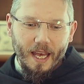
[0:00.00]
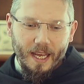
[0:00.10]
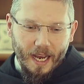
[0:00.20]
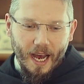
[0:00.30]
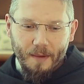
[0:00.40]

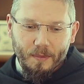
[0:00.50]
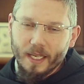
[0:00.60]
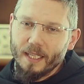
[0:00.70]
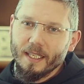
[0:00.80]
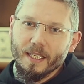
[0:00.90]
and I'm
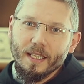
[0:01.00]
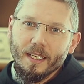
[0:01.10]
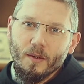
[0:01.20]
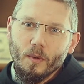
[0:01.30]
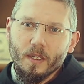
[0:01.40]
telling,
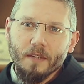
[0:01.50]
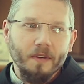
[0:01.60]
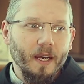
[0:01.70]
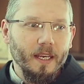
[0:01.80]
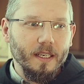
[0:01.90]
what if
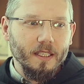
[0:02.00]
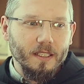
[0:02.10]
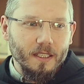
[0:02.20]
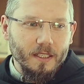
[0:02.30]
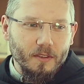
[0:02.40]
I
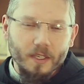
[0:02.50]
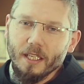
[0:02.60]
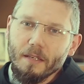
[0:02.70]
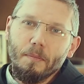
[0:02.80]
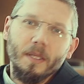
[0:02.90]

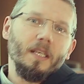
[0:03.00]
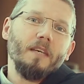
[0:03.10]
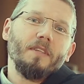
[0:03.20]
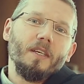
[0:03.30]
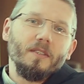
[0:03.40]
really
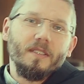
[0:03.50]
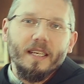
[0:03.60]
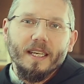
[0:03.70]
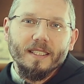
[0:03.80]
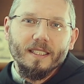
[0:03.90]
believe those
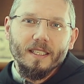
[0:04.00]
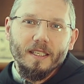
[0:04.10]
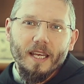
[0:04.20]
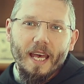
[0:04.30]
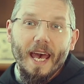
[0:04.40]
things?
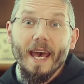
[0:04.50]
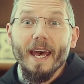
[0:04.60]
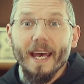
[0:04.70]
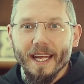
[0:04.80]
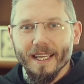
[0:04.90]

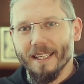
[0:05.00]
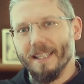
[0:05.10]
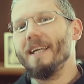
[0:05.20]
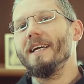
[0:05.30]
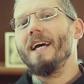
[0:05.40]
And
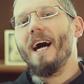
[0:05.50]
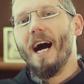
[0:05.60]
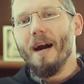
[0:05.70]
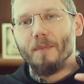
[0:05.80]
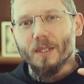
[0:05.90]

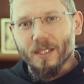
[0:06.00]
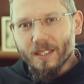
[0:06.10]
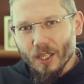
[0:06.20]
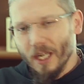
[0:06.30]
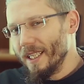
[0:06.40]
I'm
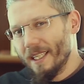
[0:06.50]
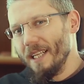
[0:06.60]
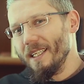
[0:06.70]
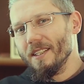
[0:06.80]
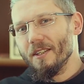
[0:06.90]

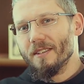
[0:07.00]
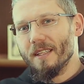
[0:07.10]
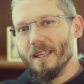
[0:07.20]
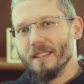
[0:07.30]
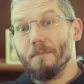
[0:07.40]
telling those
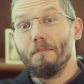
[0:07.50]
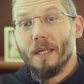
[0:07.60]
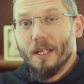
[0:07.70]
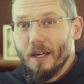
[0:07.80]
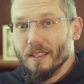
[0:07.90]
things
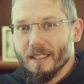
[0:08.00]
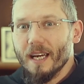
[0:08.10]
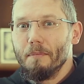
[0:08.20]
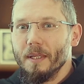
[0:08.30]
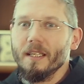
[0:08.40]
because
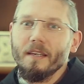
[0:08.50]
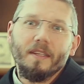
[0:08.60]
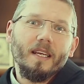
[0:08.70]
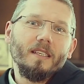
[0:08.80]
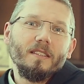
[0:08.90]
I
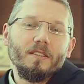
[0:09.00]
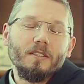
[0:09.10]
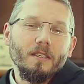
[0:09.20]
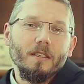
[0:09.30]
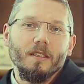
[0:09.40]
believe that it's
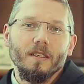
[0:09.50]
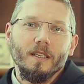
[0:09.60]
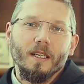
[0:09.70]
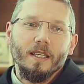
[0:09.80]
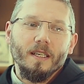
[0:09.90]
true.
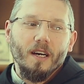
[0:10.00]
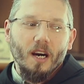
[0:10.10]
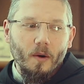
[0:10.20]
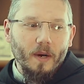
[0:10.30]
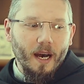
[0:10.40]

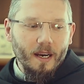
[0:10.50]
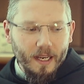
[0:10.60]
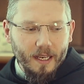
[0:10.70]
Oh,